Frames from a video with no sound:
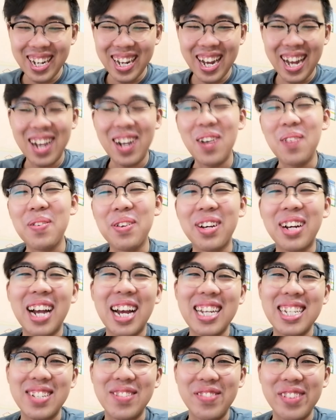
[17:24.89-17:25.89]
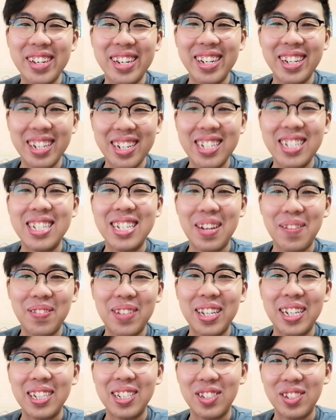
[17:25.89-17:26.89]
I hope you guys really learned
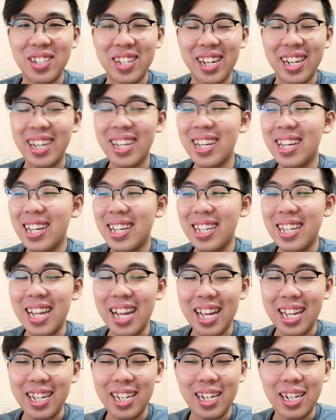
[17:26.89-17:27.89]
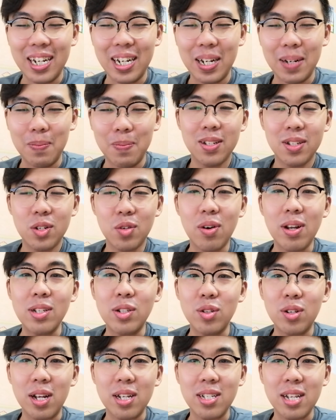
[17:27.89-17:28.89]
something today that uh,
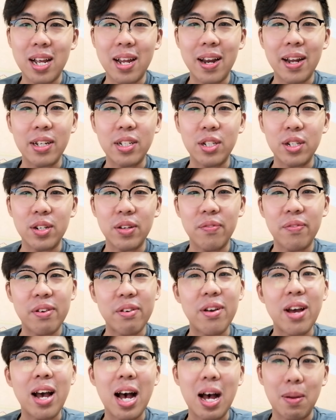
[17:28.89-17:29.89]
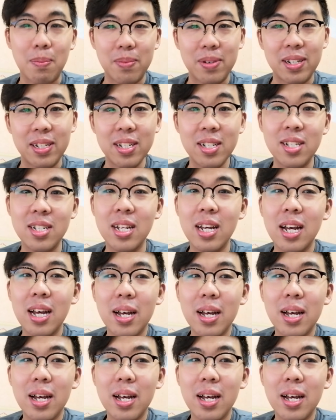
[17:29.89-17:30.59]
tarantulas are actually very harmless.